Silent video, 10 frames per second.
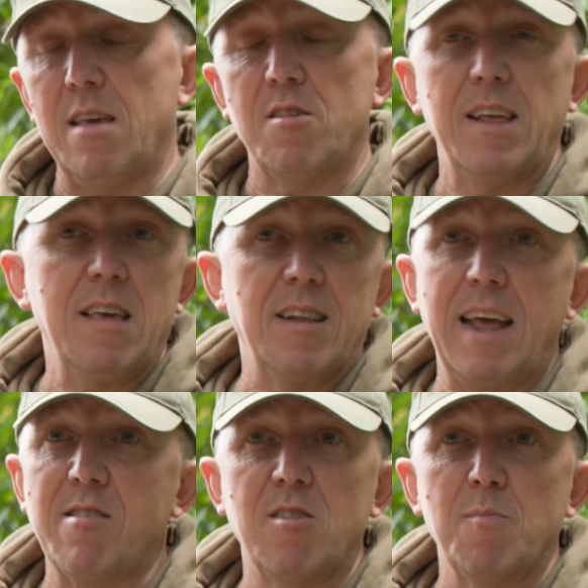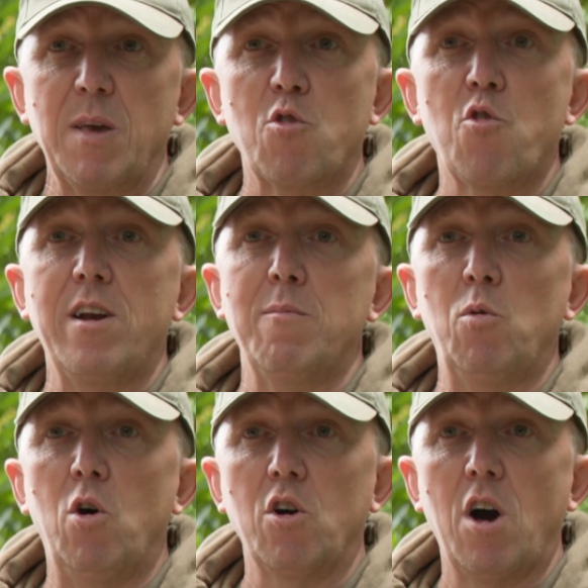It's led to some
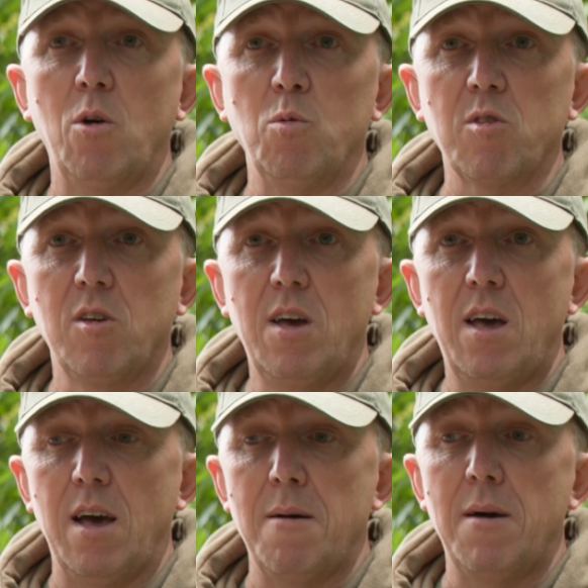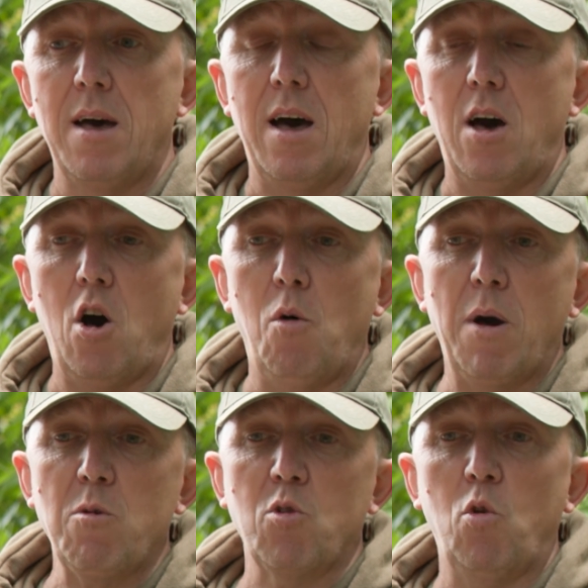incredible hook holds.
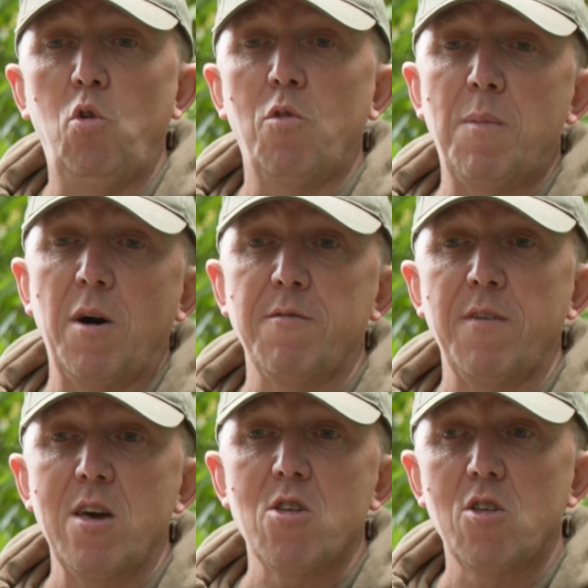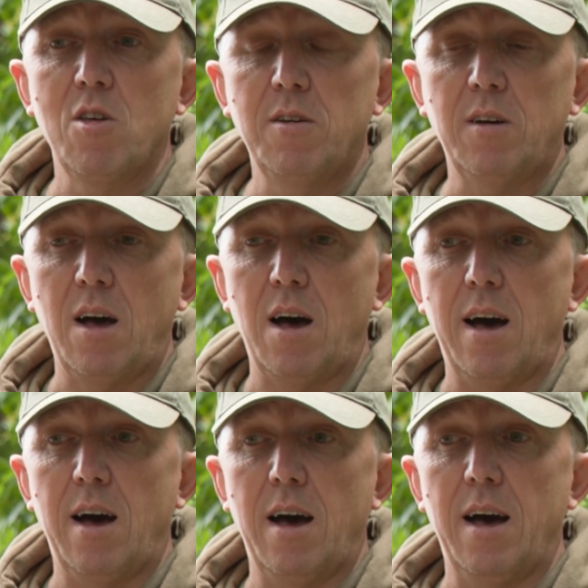Almost all of my fish,
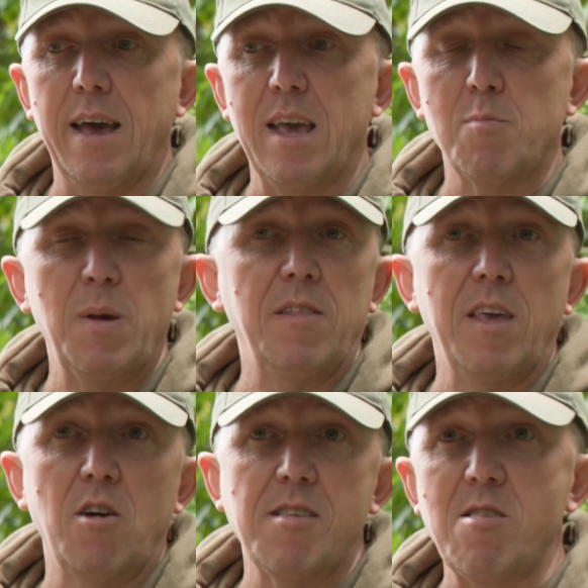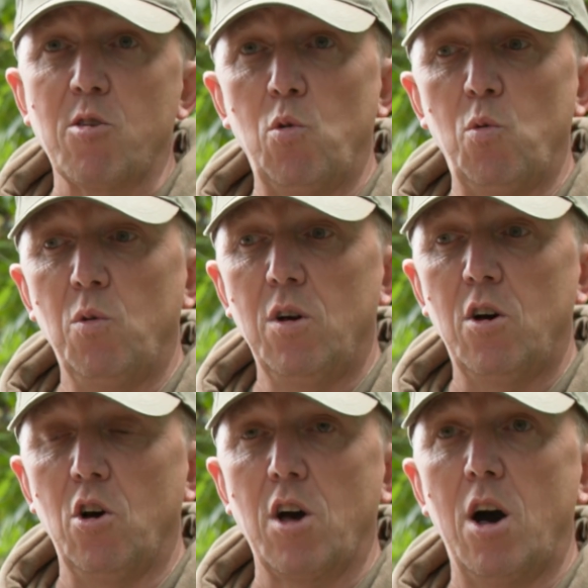it's been the identical
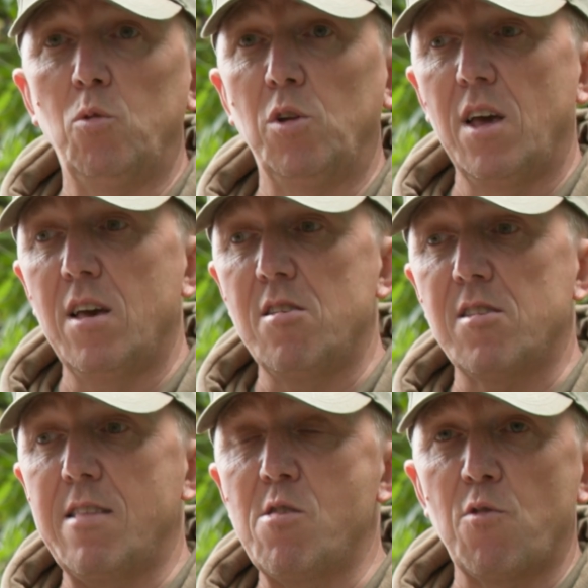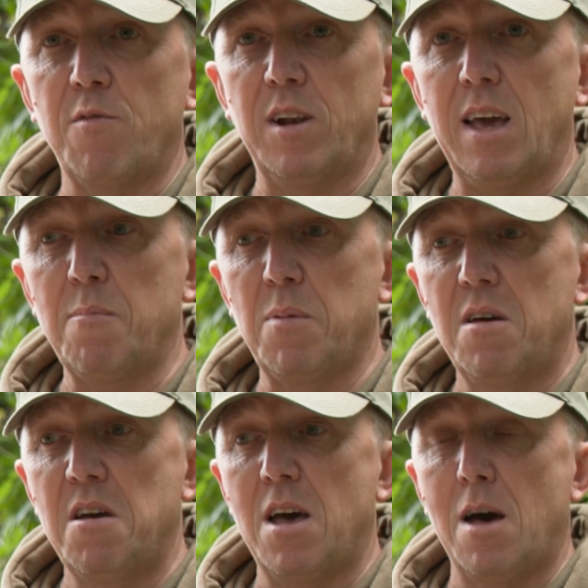hook hold. Centre of the lip,
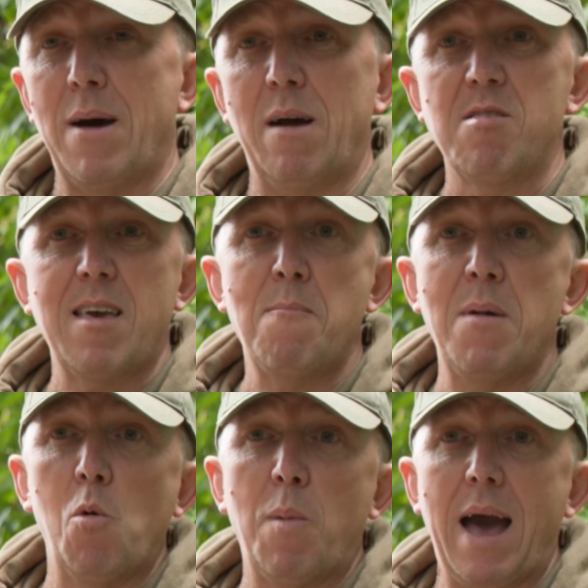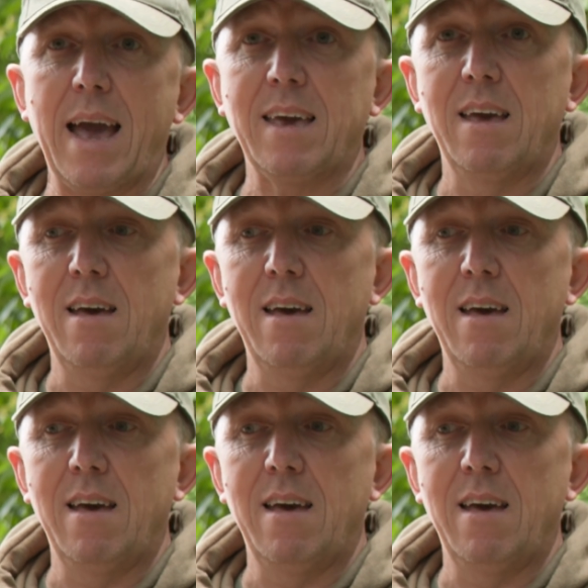about 10 mil back,